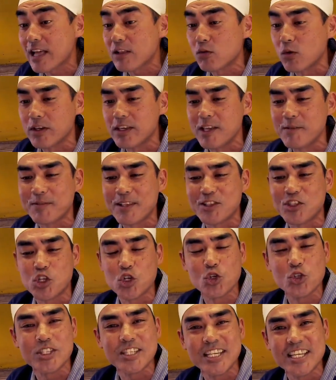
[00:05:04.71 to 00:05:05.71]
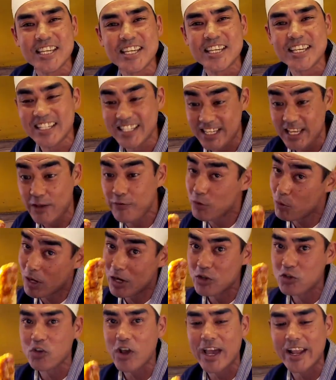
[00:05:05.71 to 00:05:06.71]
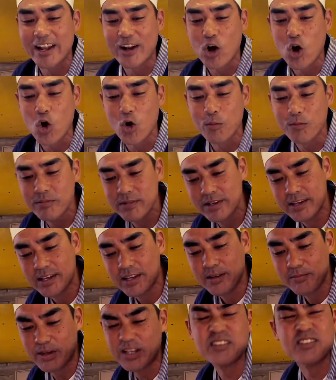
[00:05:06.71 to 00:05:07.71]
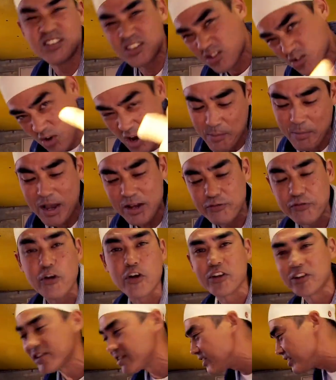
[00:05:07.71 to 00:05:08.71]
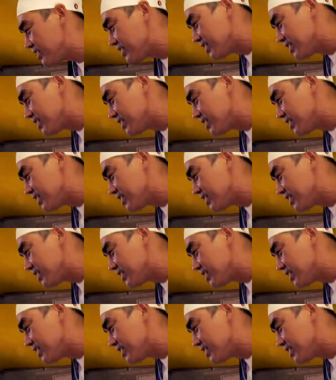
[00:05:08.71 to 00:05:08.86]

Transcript: That's what keeps it juicy if you want to try it at home. But try mine first.